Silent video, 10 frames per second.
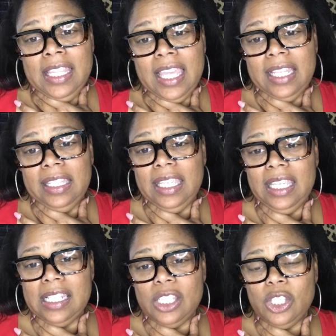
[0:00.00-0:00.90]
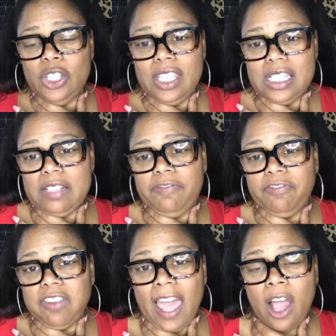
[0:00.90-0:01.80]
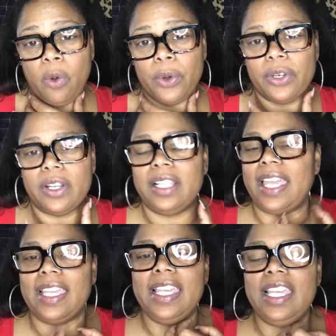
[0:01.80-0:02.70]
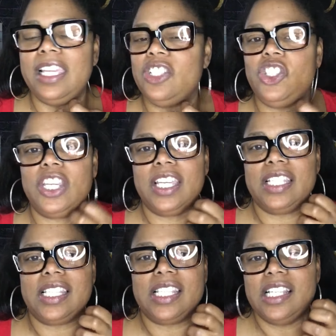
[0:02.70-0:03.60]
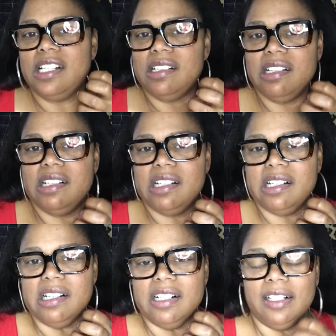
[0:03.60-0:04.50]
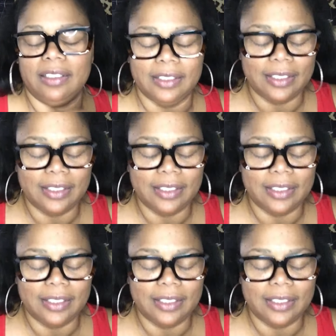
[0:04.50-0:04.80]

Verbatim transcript: that leads to this flowered, like it is just, ugh.